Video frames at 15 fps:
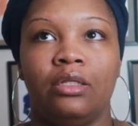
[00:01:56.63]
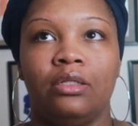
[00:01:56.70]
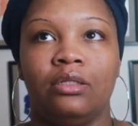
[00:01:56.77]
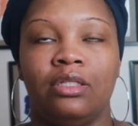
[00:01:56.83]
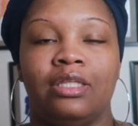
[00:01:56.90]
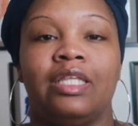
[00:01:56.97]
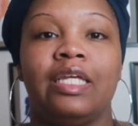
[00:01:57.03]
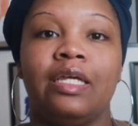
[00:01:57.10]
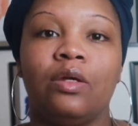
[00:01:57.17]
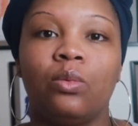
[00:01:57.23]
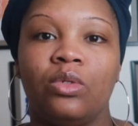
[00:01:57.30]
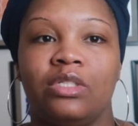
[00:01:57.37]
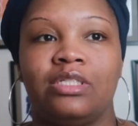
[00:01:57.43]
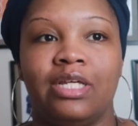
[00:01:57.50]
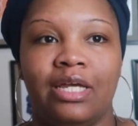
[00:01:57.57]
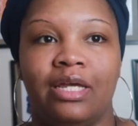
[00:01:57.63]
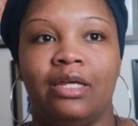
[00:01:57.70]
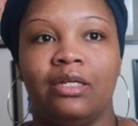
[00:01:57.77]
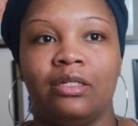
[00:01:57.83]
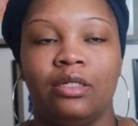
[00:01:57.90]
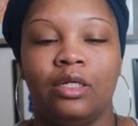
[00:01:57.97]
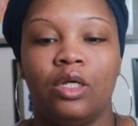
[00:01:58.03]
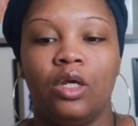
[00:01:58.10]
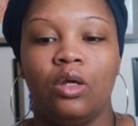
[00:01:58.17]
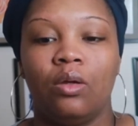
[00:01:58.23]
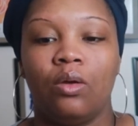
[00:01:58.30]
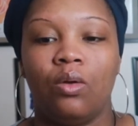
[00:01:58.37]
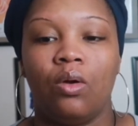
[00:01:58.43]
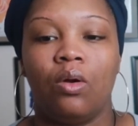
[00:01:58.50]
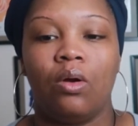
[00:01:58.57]
the thing was that
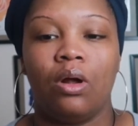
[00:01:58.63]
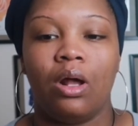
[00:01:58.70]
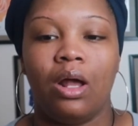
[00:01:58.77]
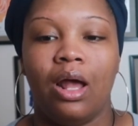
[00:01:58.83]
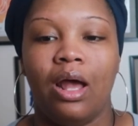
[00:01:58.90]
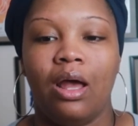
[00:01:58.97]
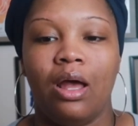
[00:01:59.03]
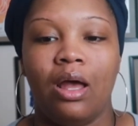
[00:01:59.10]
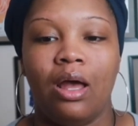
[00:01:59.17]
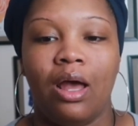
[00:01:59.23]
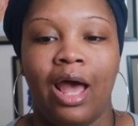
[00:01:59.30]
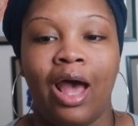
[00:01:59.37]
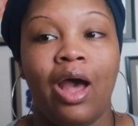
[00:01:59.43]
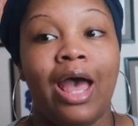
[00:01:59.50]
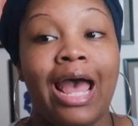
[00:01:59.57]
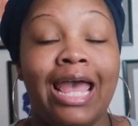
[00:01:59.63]
I